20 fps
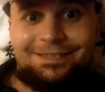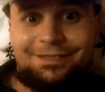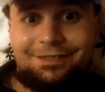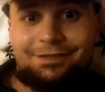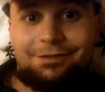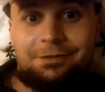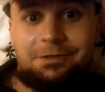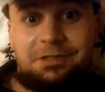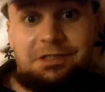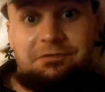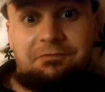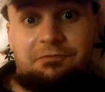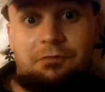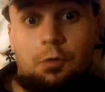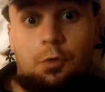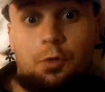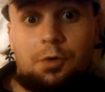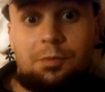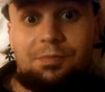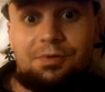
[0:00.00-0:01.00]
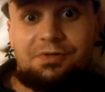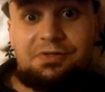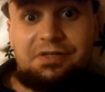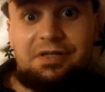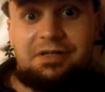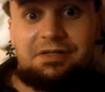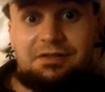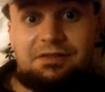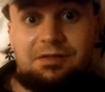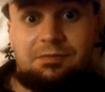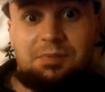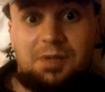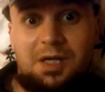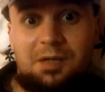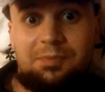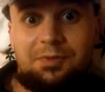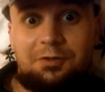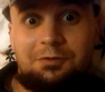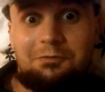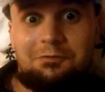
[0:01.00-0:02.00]
34% of the
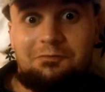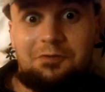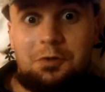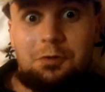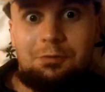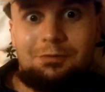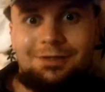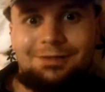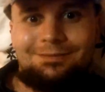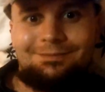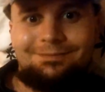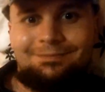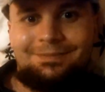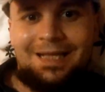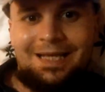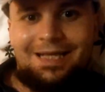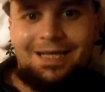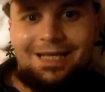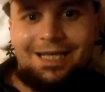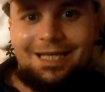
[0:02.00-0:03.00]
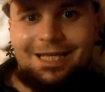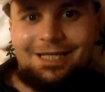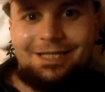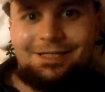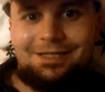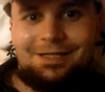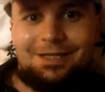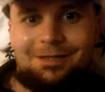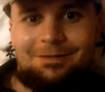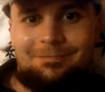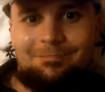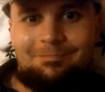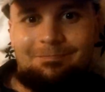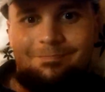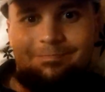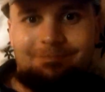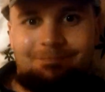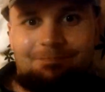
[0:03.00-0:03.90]
popular vote and